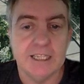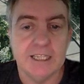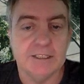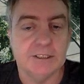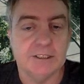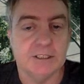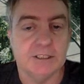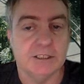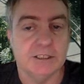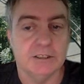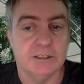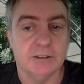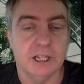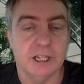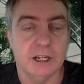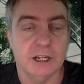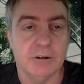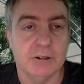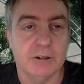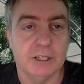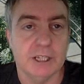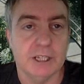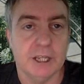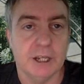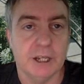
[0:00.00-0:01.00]
and to
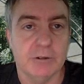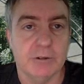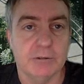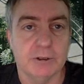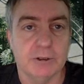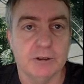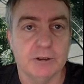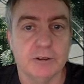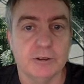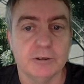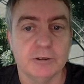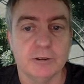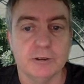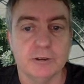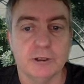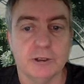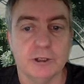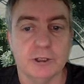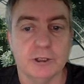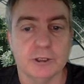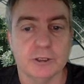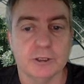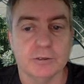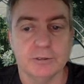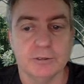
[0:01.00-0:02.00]
lower the overall
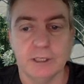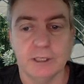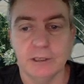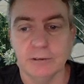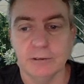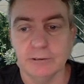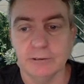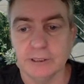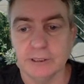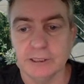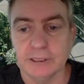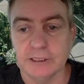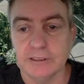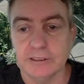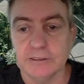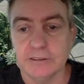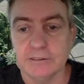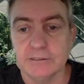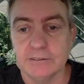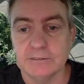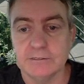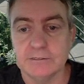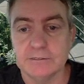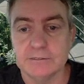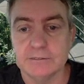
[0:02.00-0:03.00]
cost of delivery
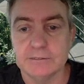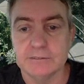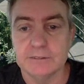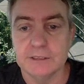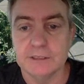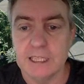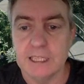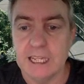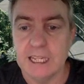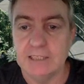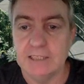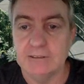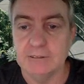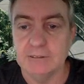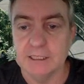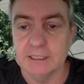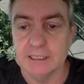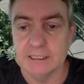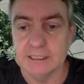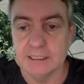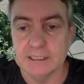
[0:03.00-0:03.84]
and